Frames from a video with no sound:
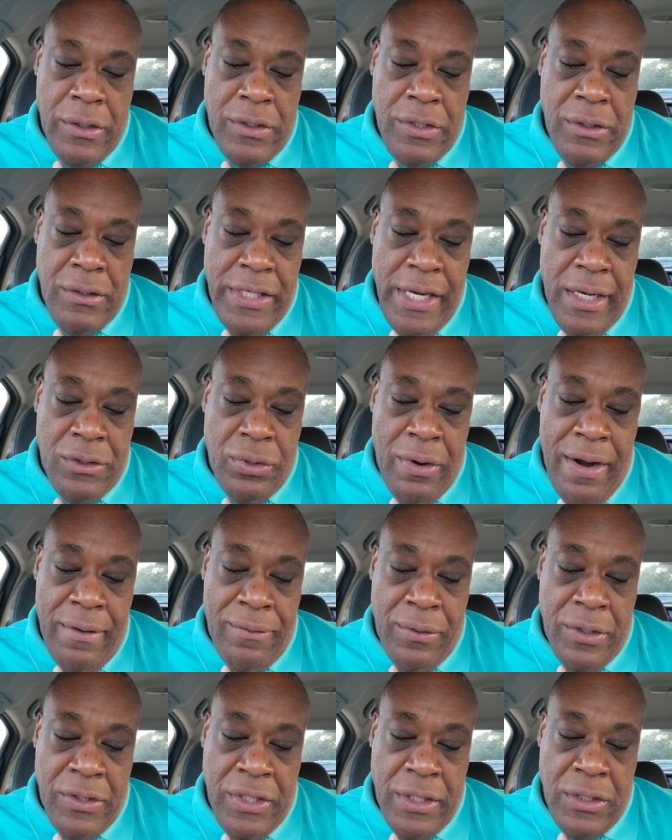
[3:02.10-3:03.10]
to take
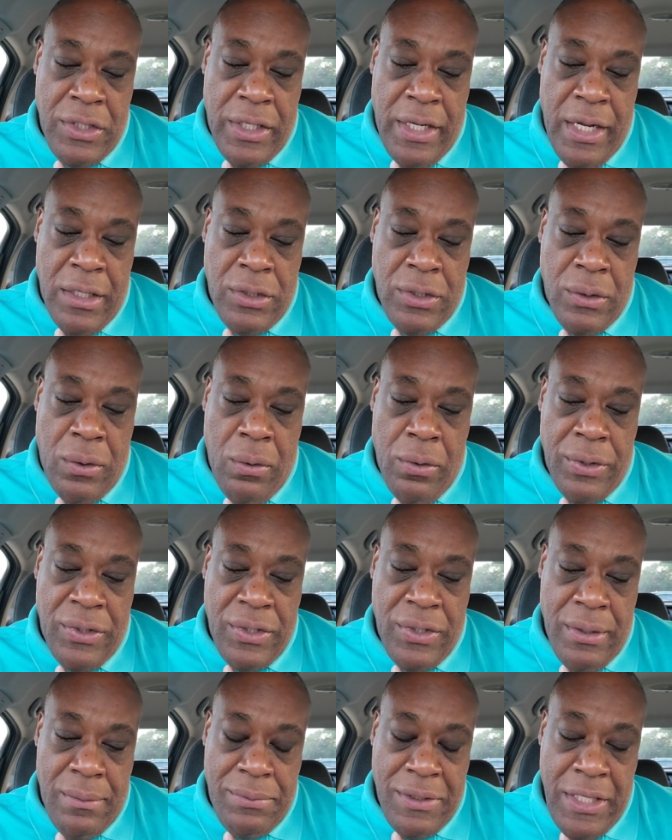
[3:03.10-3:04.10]
driver's education
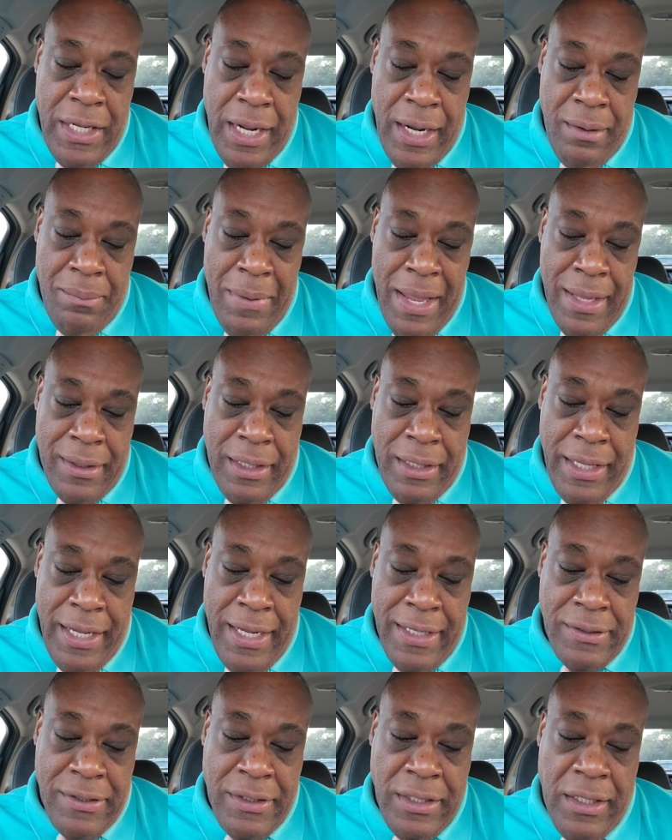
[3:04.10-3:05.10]
course to obtain my
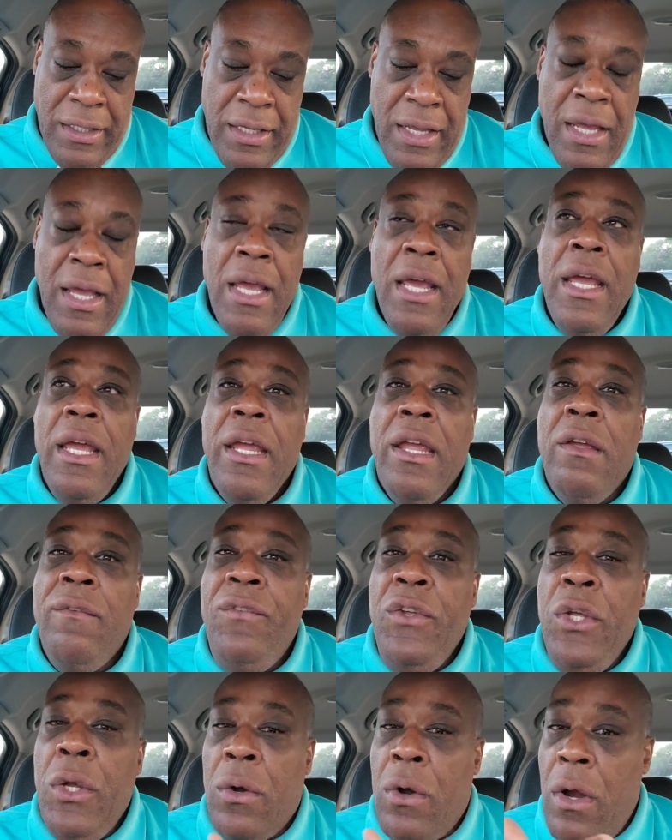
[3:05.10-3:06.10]
class D?
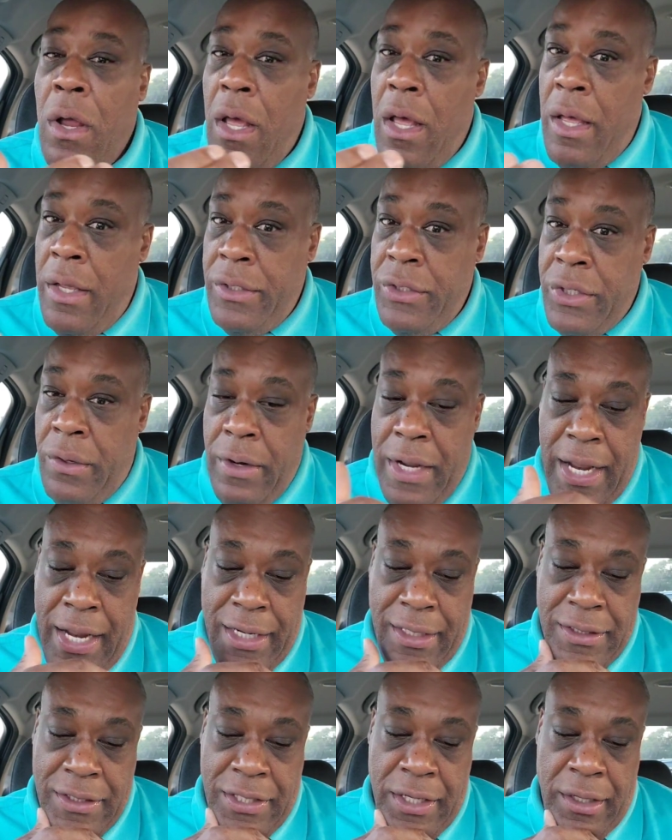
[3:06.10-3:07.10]
If you're under
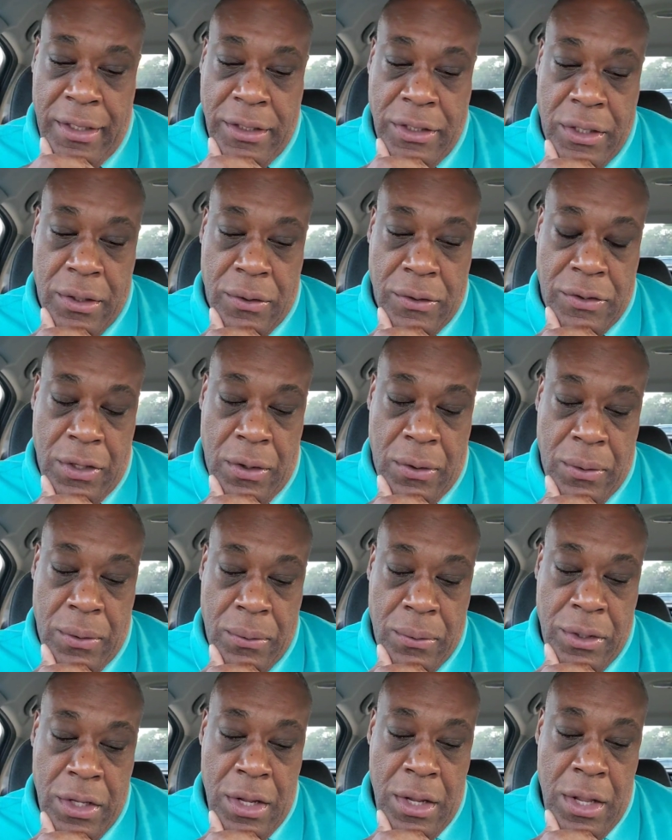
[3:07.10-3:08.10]
18 years
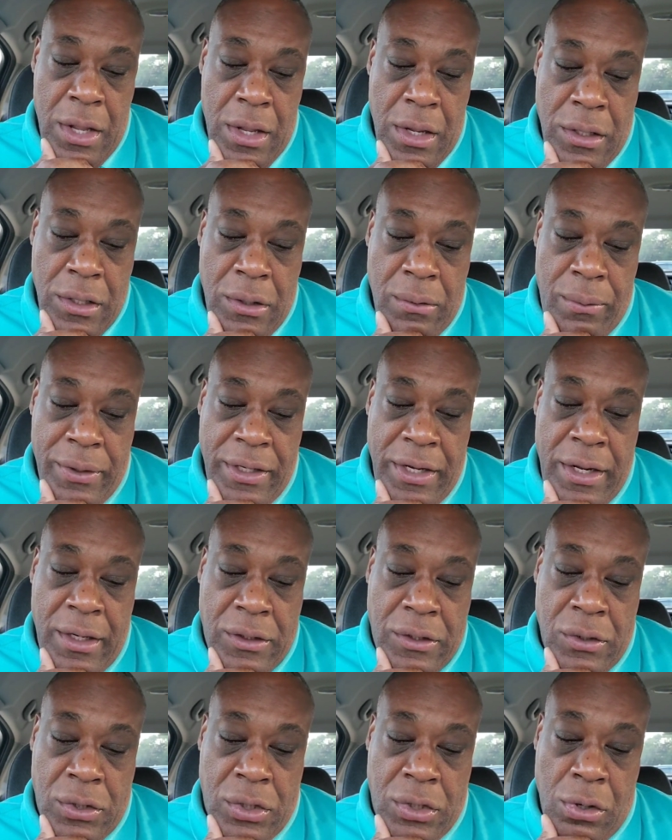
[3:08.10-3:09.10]
old, you will
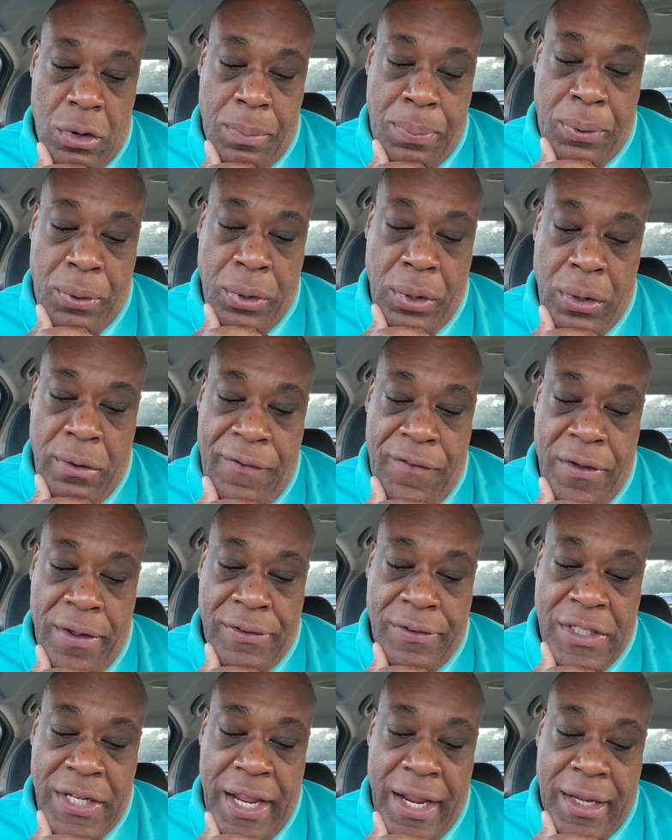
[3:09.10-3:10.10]
need to show proof
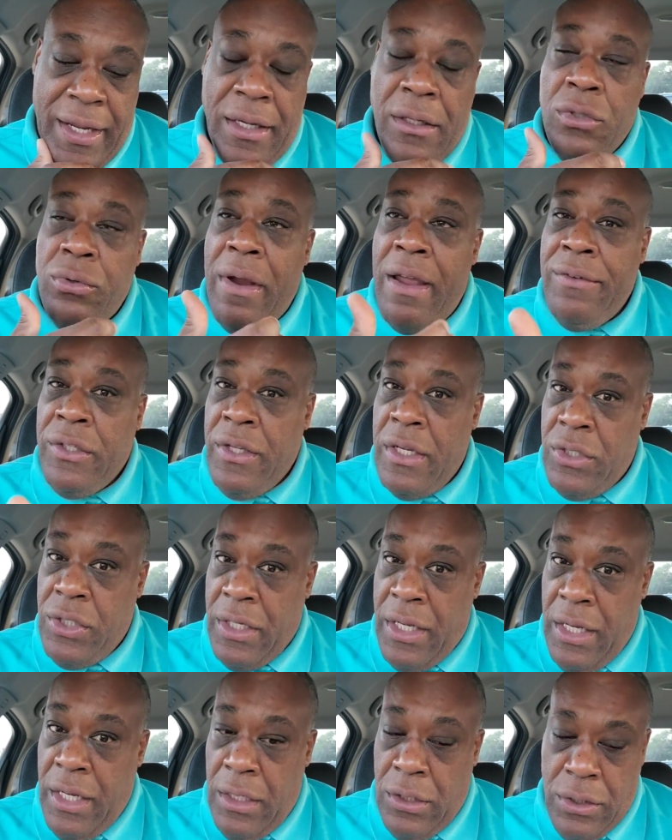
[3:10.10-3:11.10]
of taking driver's
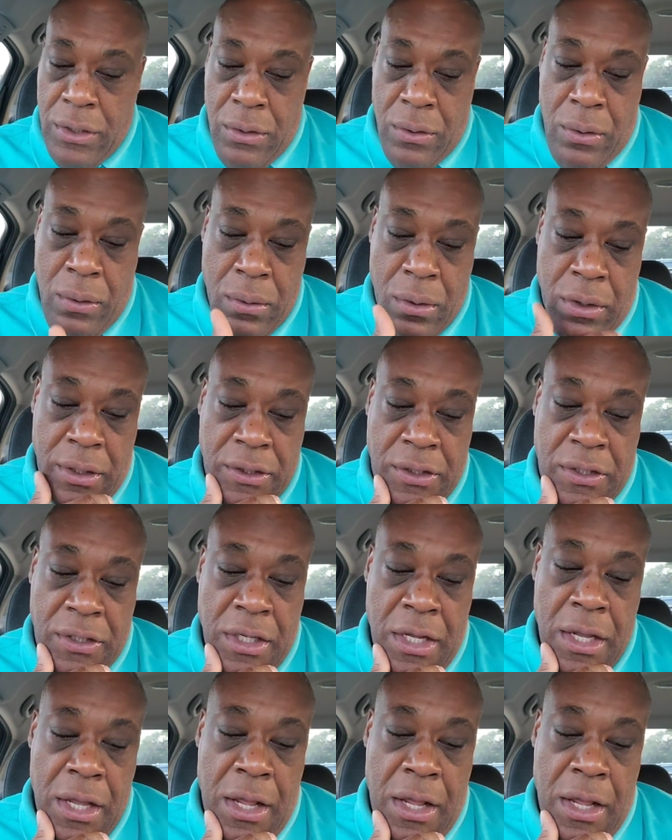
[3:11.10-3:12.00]
education course.